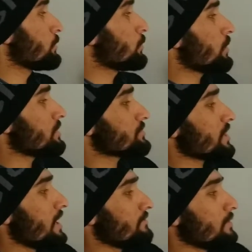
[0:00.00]

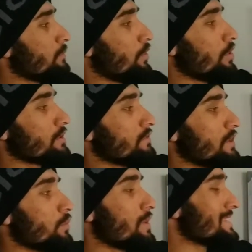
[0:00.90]
Words having more
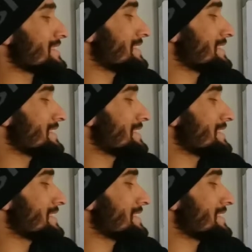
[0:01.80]
than one